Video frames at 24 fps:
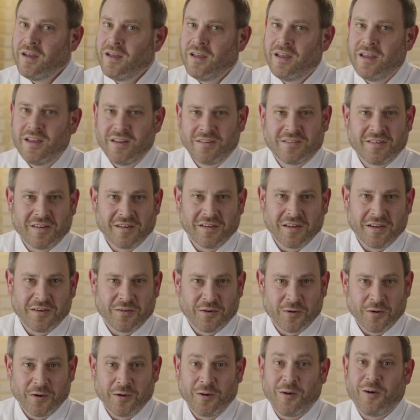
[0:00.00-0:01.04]
instantly
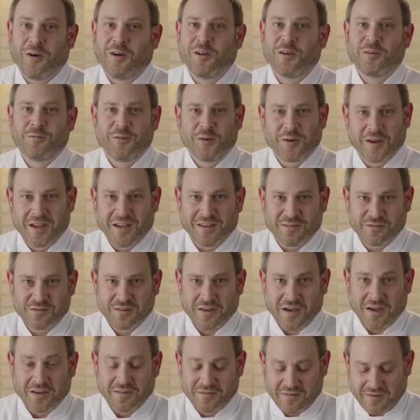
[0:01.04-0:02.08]
turn all of your guests'
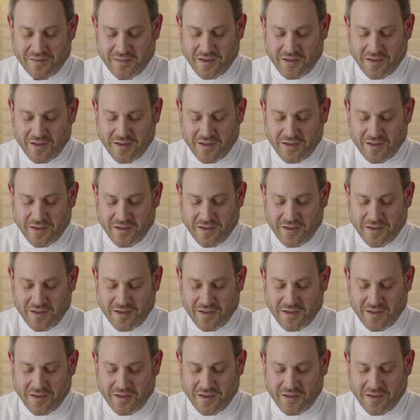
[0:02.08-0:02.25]
eyes to